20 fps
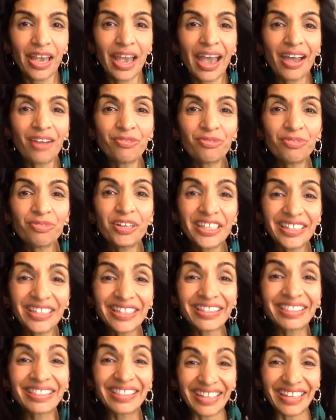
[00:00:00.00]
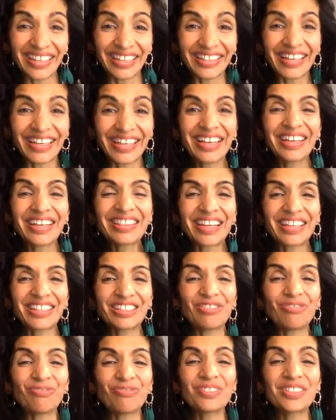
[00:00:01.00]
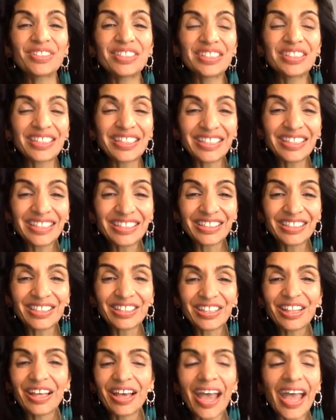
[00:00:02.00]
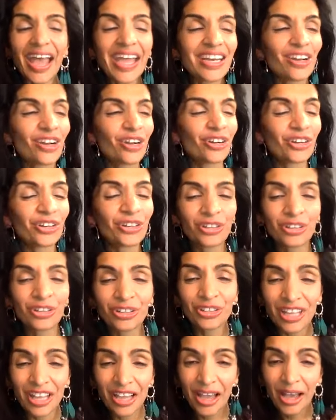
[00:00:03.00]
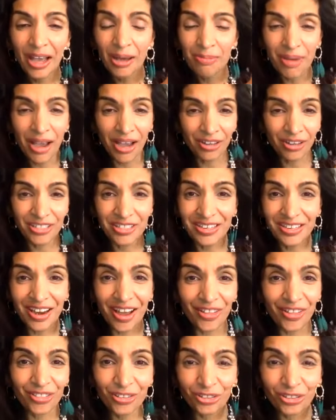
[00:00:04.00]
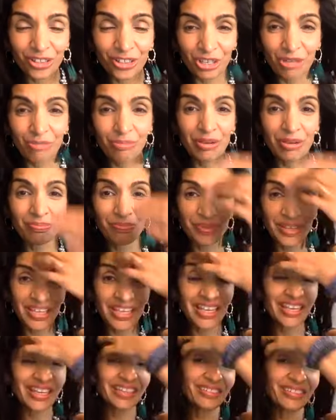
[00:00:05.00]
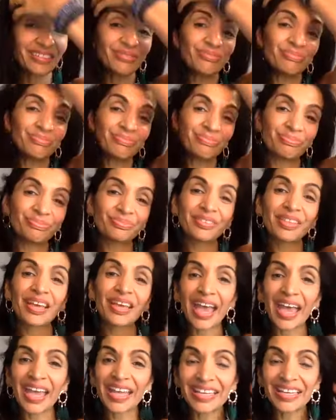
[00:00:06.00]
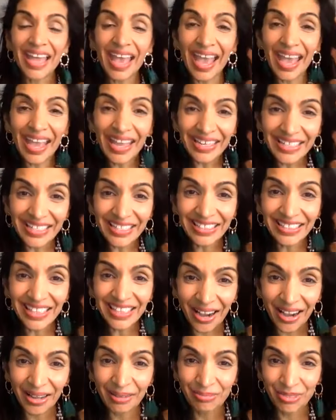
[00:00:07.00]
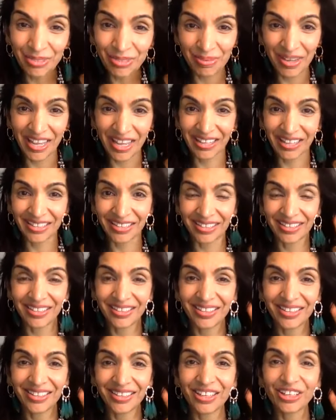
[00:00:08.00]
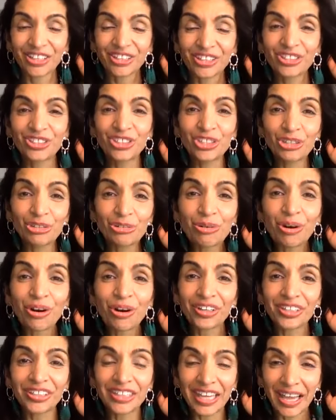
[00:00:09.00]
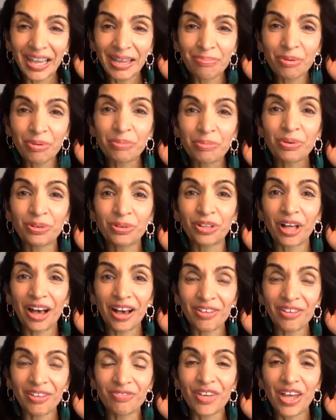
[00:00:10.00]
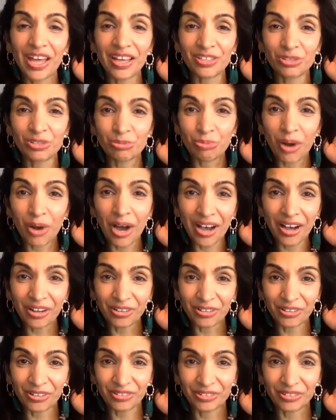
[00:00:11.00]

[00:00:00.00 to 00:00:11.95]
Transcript: everything that you've seen and heard about another human being in any time span, you are capable of as well.